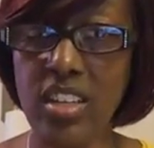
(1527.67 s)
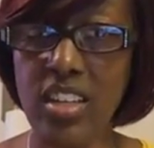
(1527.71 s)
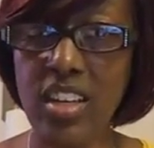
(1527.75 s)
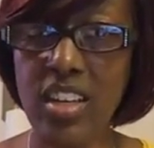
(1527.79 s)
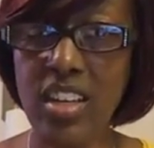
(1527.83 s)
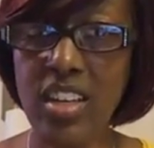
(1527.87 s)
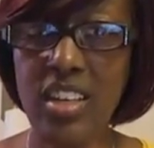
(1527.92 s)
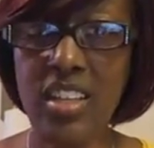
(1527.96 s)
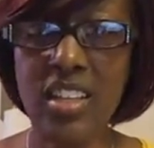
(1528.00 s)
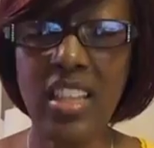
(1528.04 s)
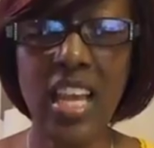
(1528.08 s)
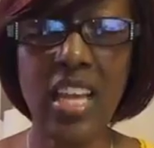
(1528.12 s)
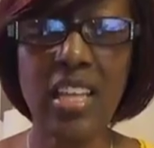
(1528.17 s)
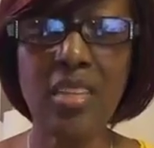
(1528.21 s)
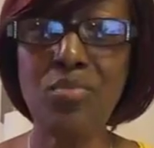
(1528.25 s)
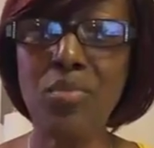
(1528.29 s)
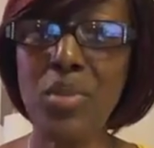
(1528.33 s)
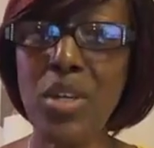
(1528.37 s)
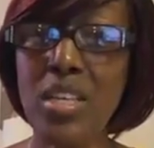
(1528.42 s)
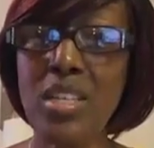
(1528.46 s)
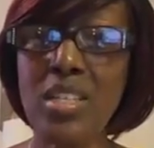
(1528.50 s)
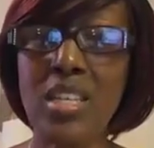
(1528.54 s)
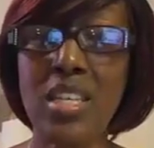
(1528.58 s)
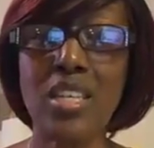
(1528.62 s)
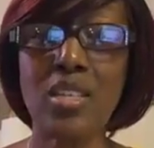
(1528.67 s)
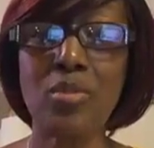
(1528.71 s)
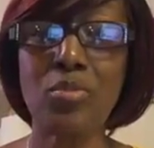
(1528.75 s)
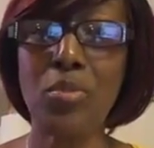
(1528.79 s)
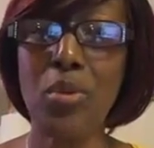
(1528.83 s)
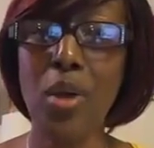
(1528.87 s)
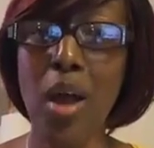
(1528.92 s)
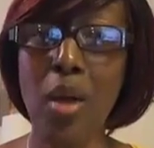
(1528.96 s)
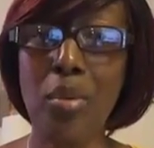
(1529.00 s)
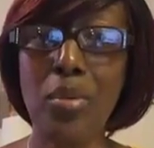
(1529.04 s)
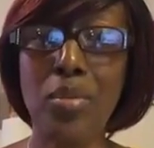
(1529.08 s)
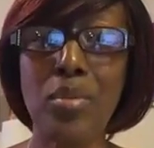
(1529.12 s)
That means it's
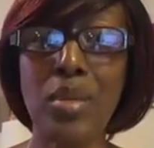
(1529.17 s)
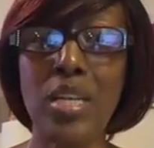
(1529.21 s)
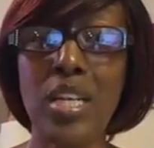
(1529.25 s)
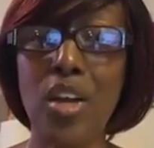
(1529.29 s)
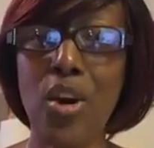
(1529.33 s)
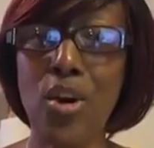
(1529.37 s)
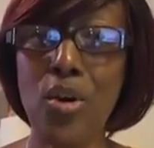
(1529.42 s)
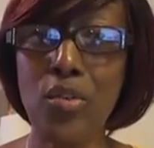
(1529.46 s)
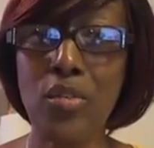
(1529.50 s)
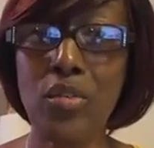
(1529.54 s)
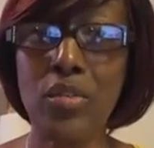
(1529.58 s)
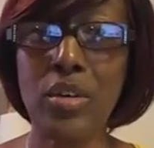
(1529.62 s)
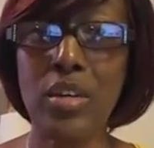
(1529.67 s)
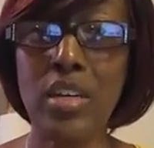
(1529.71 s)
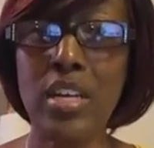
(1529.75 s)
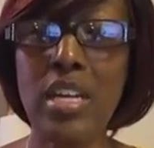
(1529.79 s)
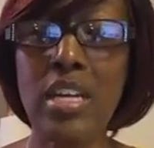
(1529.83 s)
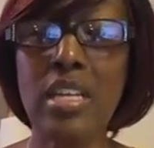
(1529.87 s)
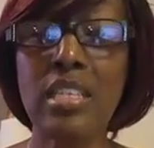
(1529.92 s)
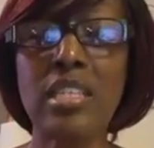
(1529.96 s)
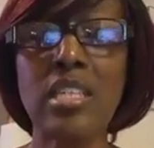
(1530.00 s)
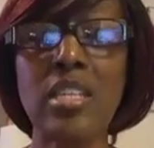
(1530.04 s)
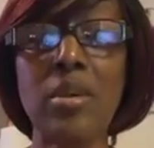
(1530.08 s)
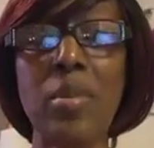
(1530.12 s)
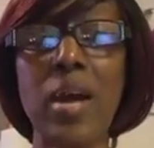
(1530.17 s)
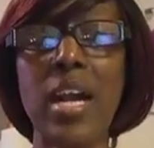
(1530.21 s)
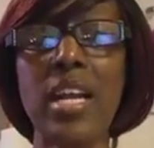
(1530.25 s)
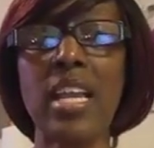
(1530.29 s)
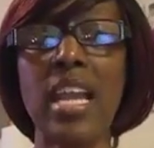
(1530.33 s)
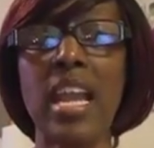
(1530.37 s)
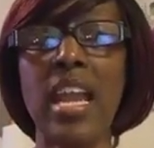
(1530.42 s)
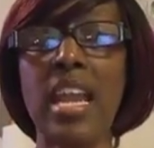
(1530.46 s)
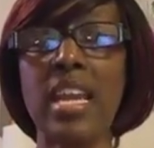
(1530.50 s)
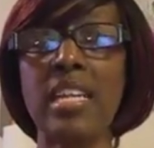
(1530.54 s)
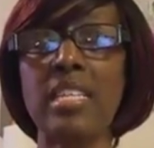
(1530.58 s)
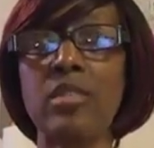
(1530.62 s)
probably over. Somebody
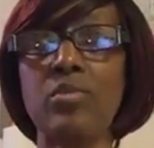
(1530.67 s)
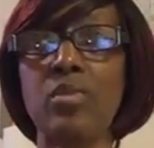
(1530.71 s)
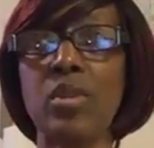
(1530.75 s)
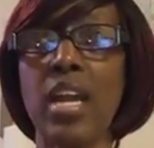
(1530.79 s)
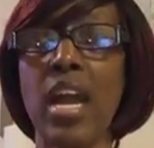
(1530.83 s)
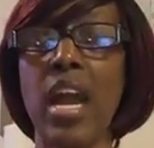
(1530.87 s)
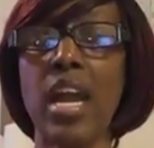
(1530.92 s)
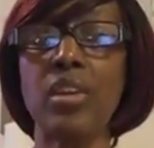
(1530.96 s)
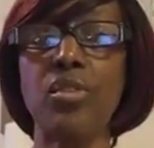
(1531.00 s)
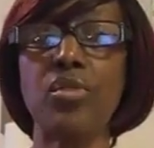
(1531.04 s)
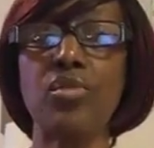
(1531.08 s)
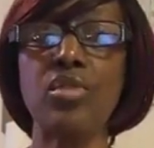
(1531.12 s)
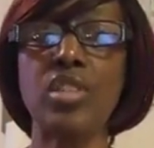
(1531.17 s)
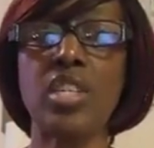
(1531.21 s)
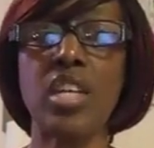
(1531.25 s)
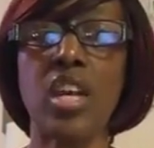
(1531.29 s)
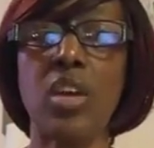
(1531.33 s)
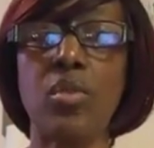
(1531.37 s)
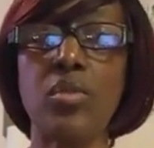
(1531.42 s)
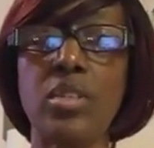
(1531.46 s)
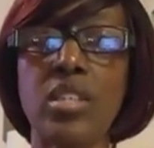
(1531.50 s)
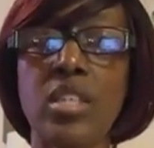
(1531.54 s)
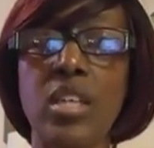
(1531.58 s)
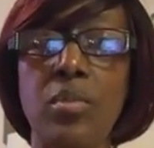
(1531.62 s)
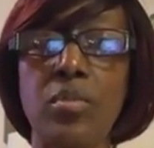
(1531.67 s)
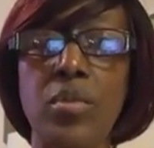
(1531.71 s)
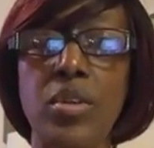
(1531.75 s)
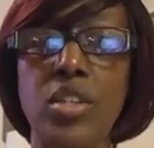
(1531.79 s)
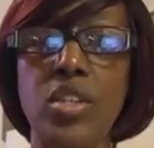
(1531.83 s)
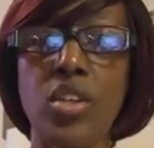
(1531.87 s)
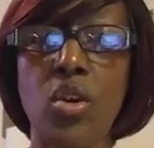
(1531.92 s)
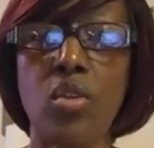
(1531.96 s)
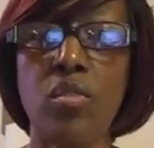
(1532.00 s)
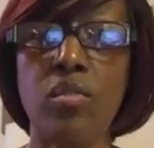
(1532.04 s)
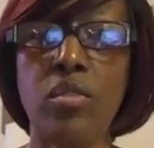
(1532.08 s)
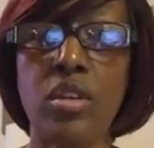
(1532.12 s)
asked me, how do you tell when something's
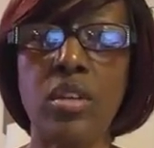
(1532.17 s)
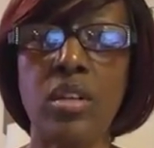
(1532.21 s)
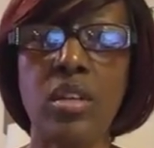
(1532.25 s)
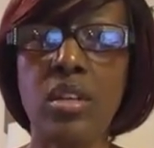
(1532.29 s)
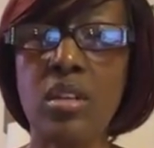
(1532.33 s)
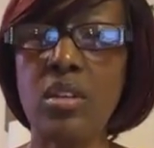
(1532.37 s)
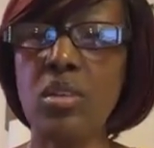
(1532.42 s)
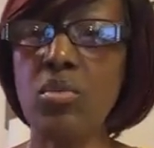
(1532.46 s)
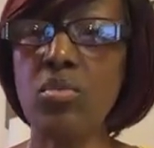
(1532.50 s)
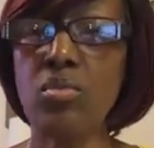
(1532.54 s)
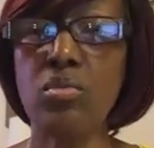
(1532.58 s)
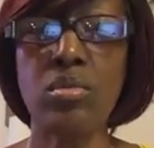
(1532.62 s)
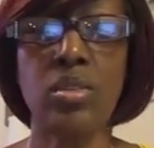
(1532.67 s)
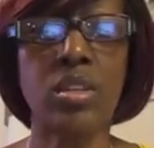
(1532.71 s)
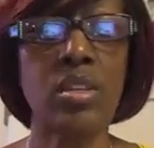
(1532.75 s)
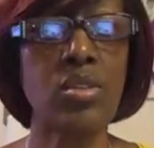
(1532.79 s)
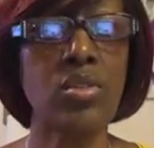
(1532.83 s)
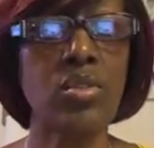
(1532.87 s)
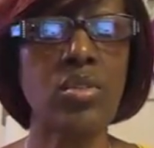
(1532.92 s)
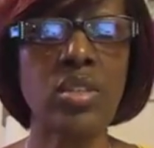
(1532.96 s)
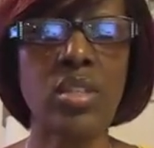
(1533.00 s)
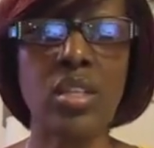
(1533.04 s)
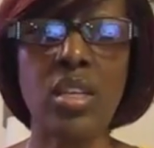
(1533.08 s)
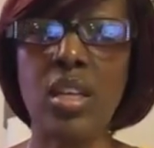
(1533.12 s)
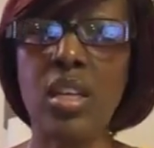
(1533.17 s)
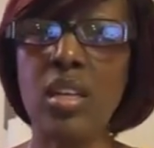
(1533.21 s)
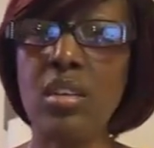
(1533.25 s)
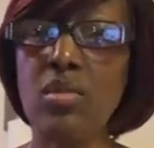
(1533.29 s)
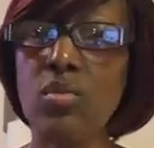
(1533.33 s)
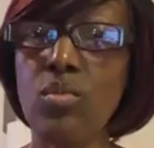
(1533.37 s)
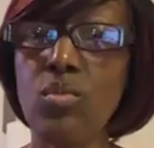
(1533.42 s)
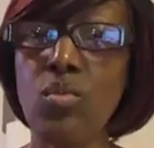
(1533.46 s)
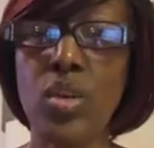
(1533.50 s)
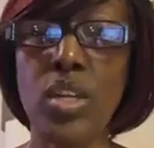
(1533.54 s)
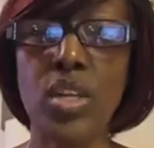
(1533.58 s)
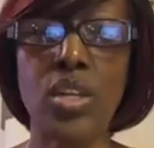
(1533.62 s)
over? Usually
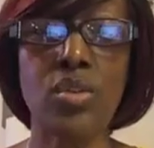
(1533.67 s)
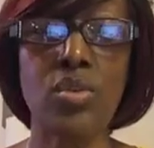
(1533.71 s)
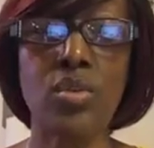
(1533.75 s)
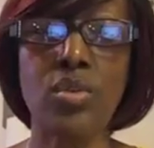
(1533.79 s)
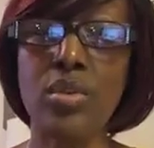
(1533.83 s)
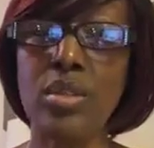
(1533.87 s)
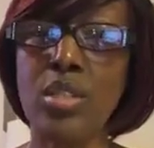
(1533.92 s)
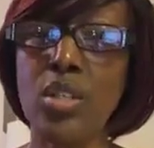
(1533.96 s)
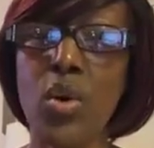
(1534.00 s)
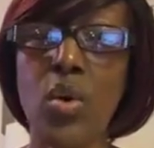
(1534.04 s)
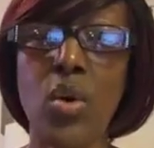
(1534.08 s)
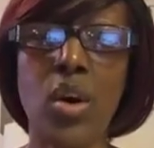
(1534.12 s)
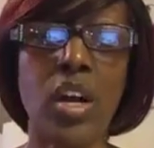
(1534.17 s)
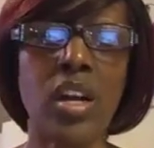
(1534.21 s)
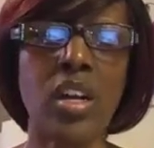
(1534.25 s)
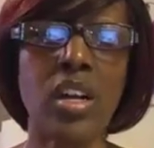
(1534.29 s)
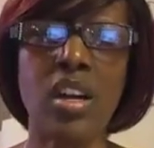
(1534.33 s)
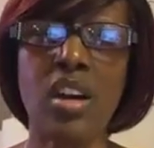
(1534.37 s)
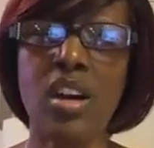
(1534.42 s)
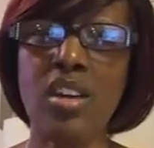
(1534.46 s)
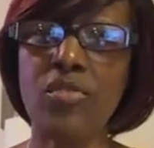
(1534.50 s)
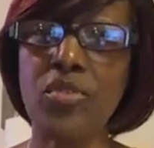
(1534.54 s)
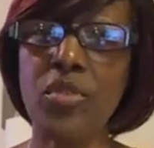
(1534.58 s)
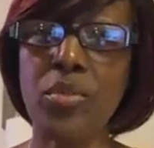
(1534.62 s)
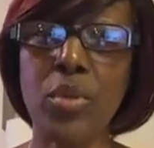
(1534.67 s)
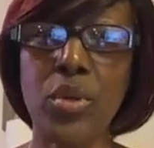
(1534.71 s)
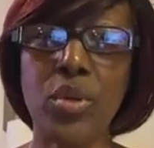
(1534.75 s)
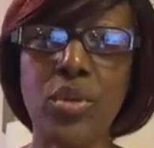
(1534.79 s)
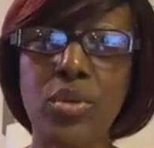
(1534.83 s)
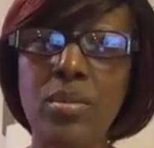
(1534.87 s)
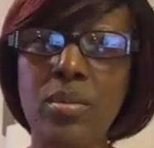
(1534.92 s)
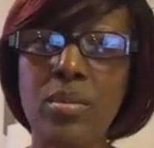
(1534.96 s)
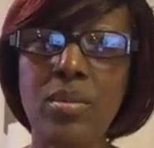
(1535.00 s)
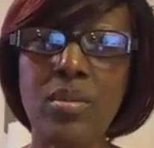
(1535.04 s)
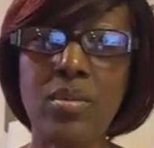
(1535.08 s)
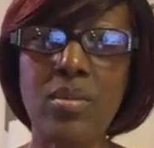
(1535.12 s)
when you so uncomfortable
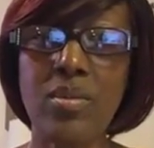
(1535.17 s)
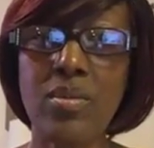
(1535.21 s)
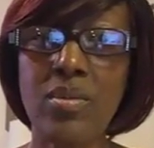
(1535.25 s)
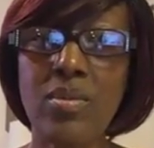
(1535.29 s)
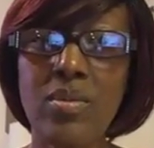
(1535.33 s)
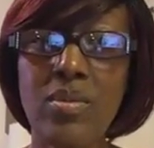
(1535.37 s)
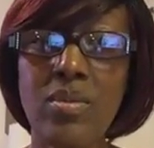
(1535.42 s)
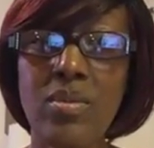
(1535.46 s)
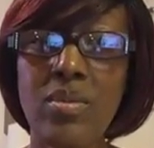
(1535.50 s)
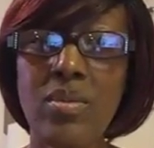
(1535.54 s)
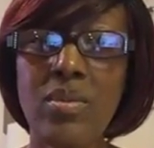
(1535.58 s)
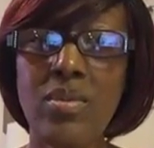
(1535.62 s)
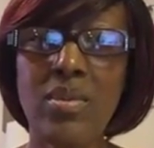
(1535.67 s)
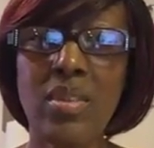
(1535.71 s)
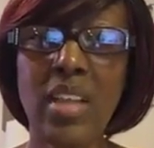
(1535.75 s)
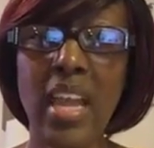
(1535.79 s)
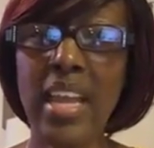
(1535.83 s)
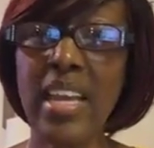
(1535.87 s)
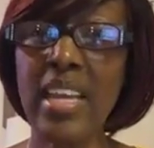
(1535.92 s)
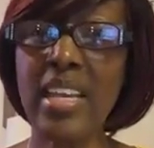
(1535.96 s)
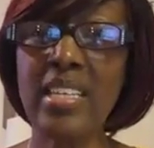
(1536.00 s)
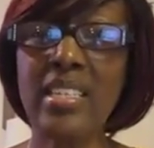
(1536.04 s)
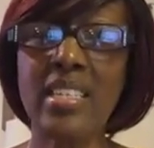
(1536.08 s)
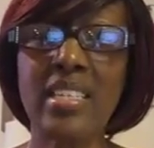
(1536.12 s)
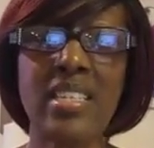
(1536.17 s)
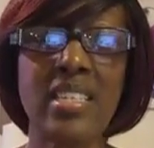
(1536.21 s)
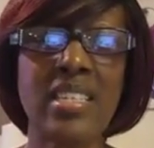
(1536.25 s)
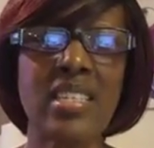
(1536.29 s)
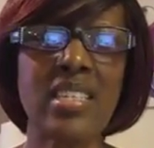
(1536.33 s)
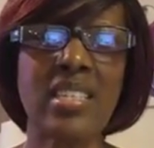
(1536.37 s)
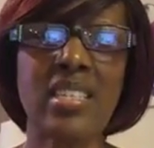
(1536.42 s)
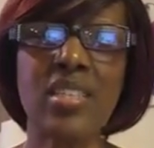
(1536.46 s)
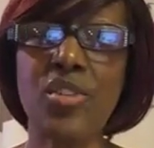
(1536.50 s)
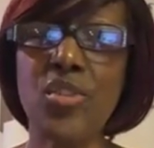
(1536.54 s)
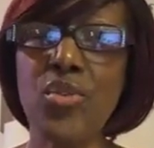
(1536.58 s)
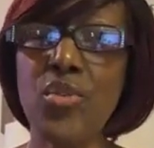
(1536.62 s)
that it just,
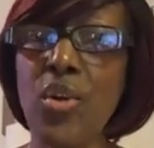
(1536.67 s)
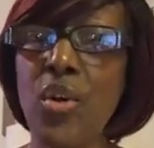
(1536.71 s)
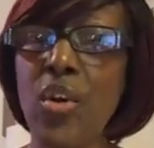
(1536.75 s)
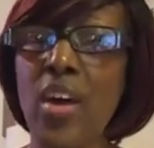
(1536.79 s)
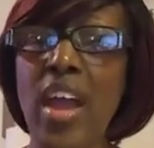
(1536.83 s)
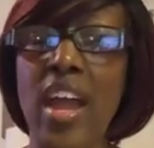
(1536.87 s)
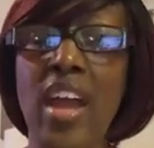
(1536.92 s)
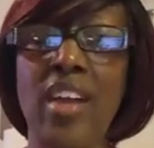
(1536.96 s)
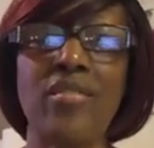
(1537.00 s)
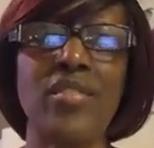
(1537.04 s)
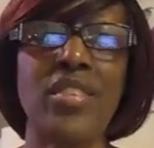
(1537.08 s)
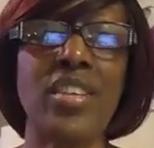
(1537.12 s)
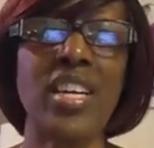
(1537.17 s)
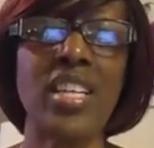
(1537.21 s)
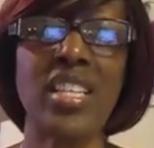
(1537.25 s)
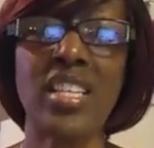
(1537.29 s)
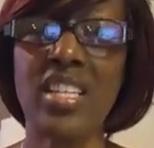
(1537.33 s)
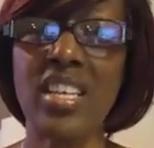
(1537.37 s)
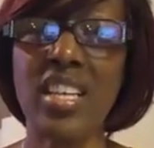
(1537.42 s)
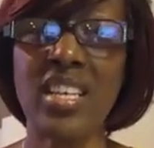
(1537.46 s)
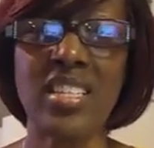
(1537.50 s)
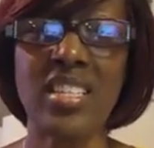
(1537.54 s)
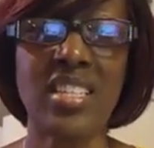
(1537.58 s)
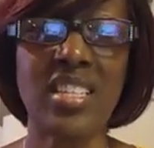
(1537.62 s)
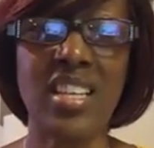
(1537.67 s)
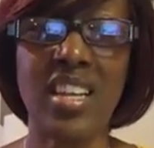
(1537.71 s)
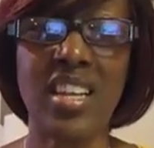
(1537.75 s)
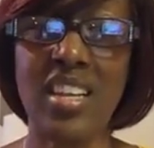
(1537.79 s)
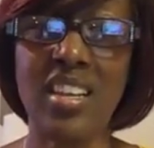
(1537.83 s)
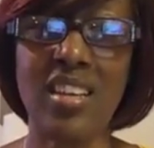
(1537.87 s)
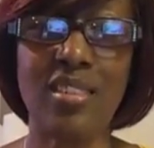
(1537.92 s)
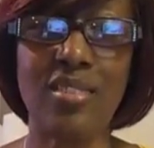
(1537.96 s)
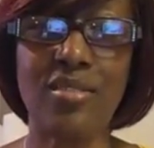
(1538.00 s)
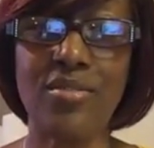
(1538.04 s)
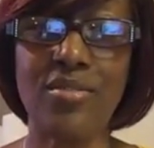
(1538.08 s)
you don't have nothing else to give.